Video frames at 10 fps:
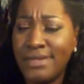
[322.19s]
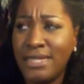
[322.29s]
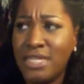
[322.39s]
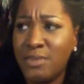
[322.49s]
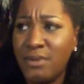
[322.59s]

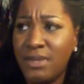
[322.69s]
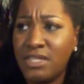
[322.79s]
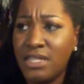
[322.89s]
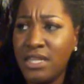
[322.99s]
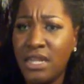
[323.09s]
And that's pretty
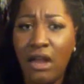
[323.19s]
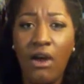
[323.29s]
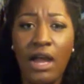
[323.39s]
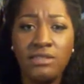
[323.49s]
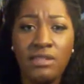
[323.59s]
much it. I, oh,
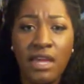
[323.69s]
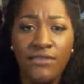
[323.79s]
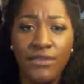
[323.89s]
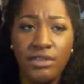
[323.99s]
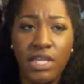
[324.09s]
I also got a
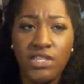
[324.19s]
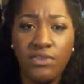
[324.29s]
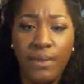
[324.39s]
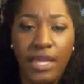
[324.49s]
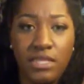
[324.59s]
few things
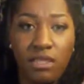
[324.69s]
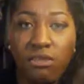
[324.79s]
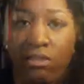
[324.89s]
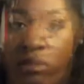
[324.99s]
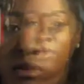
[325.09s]
from
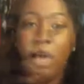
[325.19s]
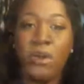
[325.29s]
ASOS. Hold on.